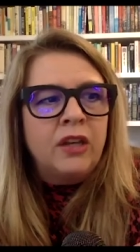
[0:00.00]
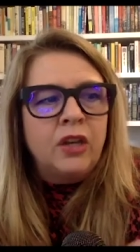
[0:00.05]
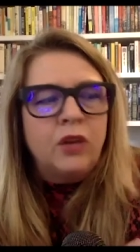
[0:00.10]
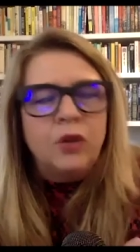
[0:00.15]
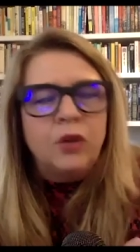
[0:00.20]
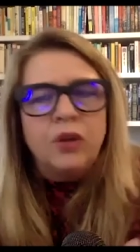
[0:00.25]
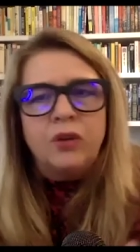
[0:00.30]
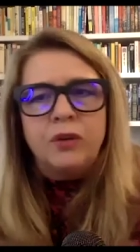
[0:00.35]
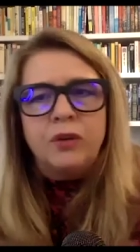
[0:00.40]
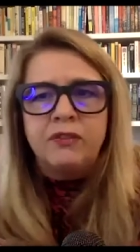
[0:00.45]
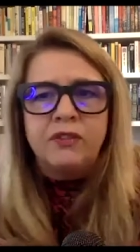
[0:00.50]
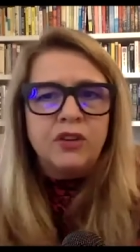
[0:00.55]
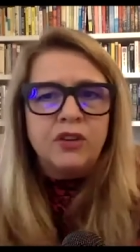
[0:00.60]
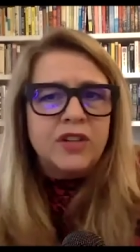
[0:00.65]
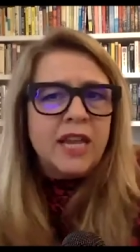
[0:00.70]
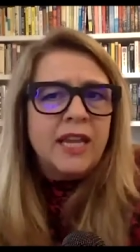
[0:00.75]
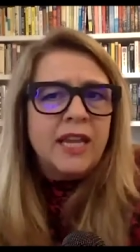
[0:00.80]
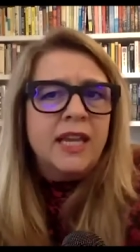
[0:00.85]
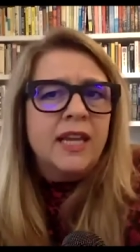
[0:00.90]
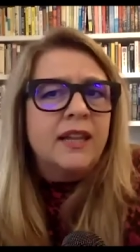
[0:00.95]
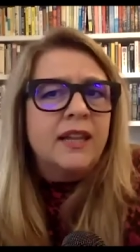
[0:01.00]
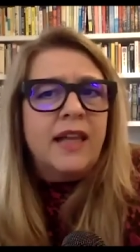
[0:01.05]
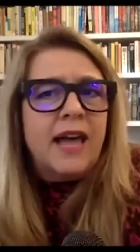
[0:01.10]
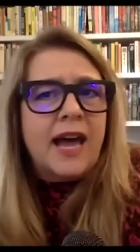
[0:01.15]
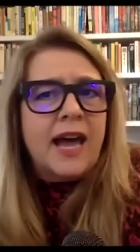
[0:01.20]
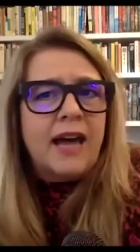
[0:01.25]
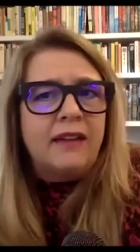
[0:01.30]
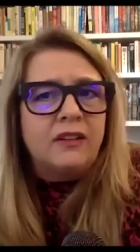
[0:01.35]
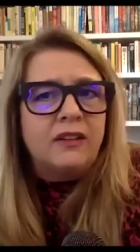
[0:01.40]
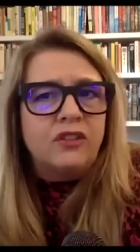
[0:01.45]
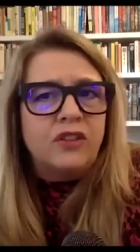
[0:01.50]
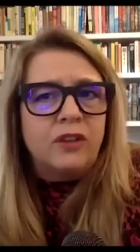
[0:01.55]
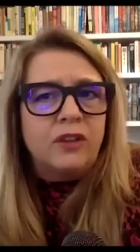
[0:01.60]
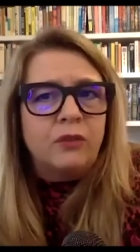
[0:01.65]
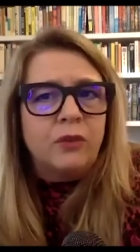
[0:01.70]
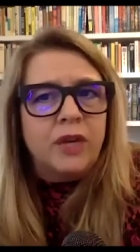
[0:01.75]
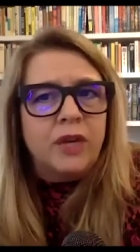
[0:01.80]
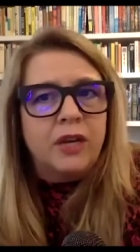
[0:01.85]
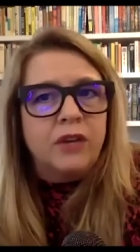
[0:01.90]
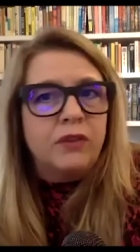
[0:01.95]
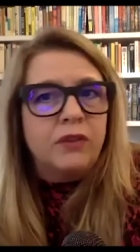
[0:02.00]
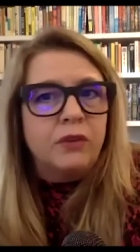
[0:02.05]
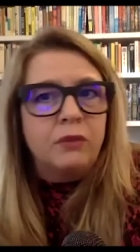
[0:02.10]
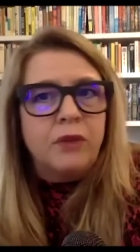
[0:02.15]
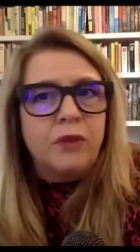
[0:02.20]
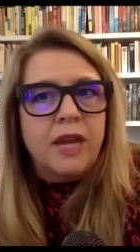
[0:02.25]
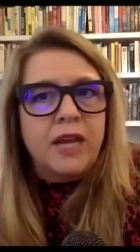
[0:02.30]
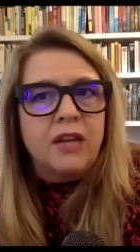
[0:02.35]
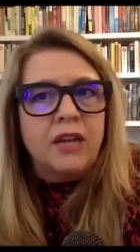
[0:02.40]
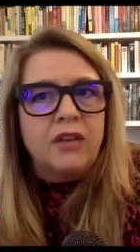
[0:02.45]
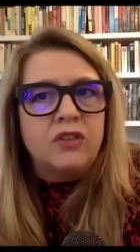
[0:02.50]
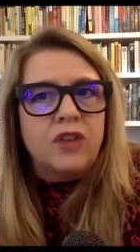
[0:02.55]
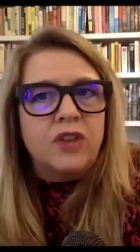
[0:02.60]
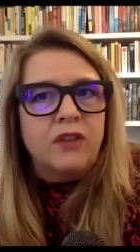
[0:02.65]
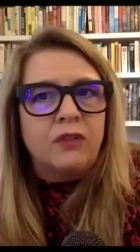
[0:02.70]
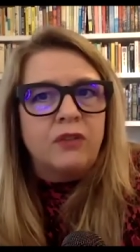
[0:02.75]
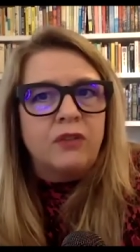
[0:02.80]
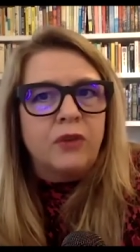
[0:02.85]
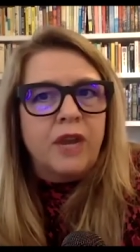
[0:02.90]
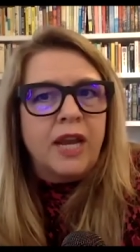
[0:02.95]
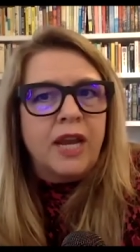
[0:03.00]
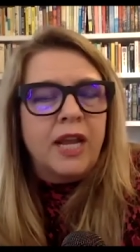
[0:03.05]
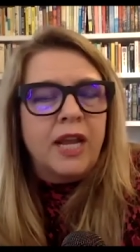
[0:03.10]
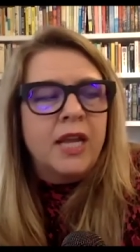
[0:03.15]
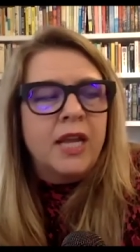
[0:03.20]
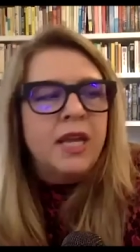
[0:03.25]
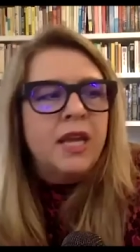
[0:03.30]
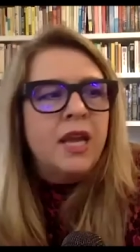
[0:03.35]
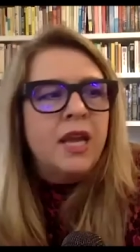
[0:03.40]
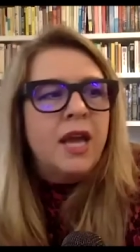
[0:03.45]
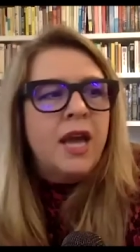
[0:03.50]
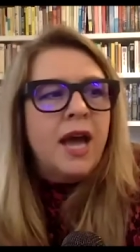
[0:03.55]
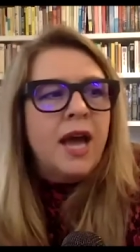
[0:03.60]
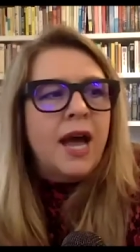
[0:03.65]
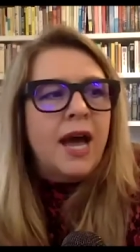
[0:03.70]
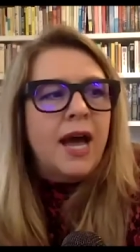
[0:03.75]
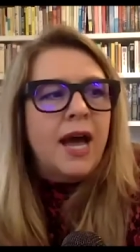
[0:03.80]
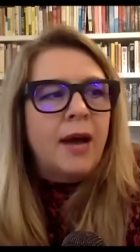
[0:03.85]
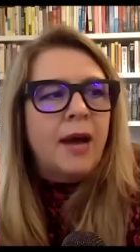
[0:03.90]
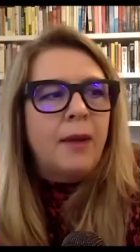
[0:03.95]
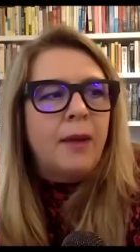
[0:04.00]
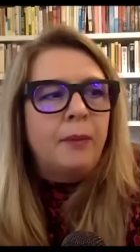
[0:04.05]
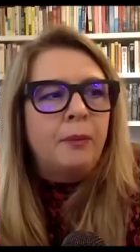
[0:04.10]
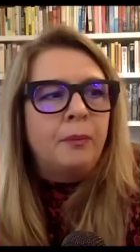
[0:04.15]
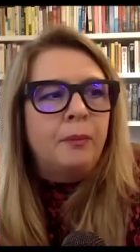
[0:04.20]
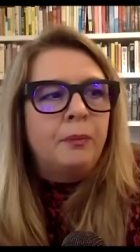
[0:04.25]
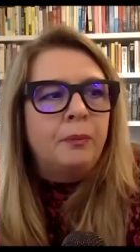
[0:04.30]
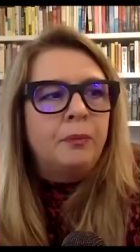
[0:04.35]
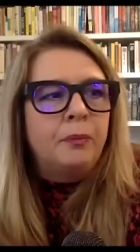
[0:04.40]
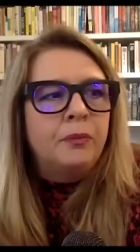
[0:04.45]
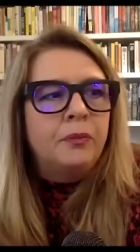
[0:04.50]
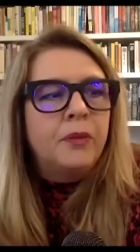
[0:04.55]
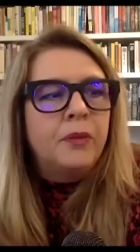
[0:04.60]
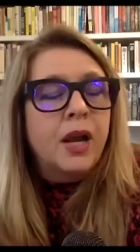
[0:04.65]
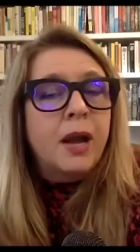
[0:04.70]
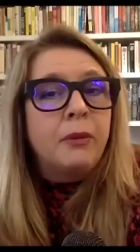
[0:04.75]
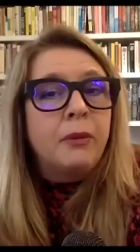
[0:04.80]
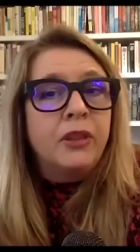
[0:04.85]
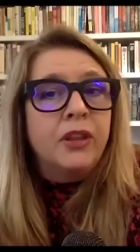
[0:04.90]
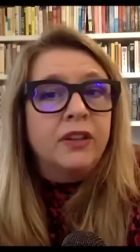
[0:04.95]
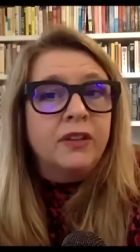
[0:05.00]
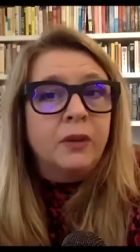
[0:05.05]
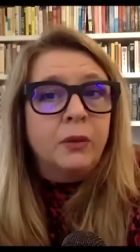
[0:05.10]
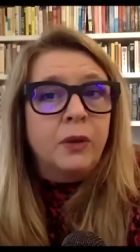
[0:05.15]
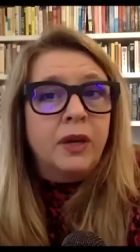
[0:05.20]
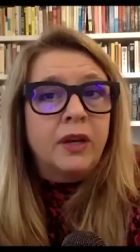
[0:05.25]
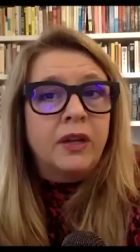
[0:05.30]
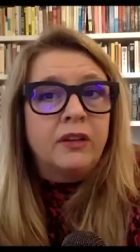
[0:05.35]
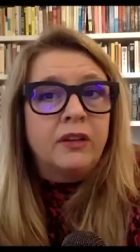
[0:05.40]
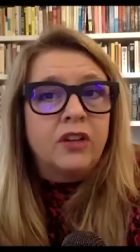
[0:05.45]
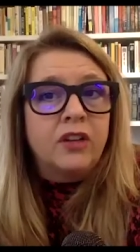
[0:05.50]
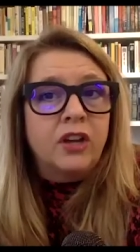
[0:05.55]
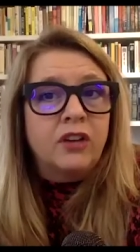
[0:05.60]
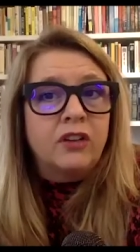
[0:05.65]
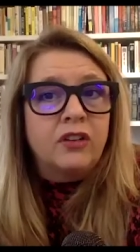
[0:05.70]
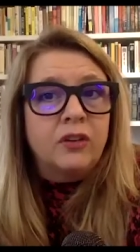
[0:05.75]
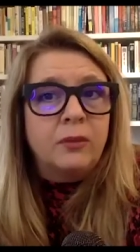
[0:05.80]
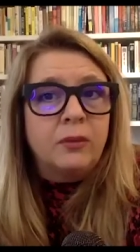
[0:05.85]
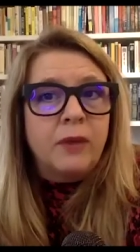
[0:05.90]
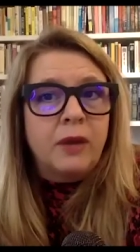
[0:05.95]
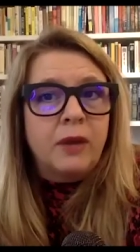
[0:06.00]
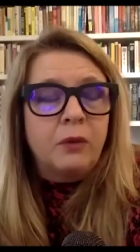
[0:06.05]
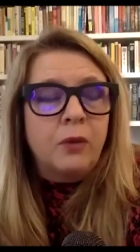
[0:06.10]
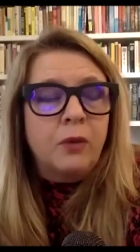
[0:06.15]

know, you're, if you're taking a class in travel writing, if you're writing travel writing, um, a couple things I want to talk to you about.